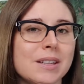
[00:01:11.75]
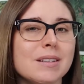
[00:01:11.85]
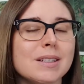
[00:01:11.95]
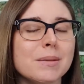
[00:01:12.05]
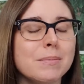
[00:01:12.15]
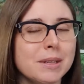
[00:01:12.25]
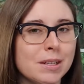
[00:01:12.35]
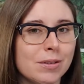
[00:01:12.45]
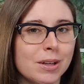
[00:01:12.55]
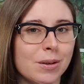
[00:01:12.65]
And there's some
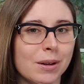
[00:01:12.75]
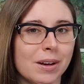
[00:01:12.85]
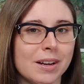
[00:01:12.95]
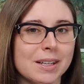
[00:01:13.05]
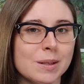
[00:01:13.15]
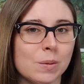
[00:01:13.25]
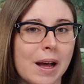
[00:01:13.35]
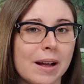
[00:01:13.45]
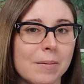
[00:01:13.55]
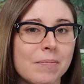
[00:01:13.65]
mystery going on as
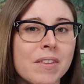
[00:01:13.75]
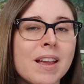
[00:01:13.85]
well.